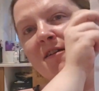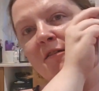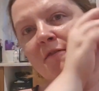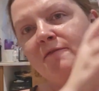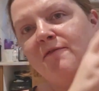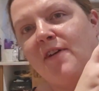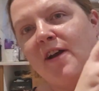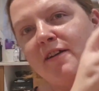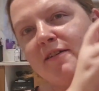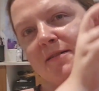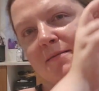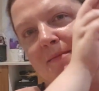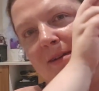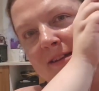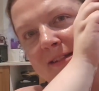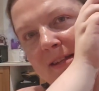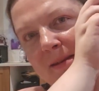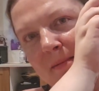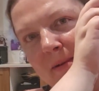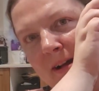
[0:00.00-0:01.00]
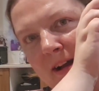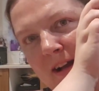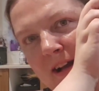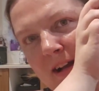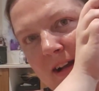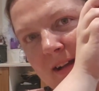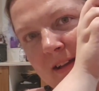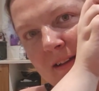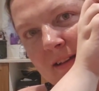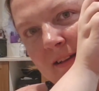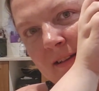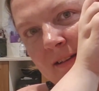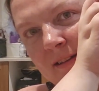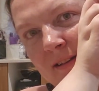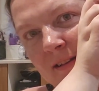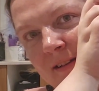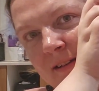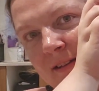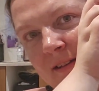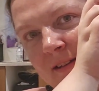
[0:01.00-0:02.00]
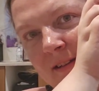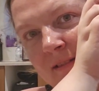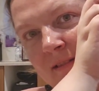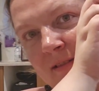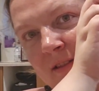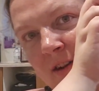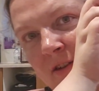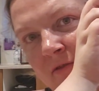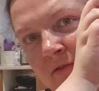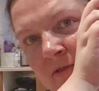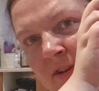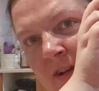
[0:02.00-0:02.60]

very messy back, that I've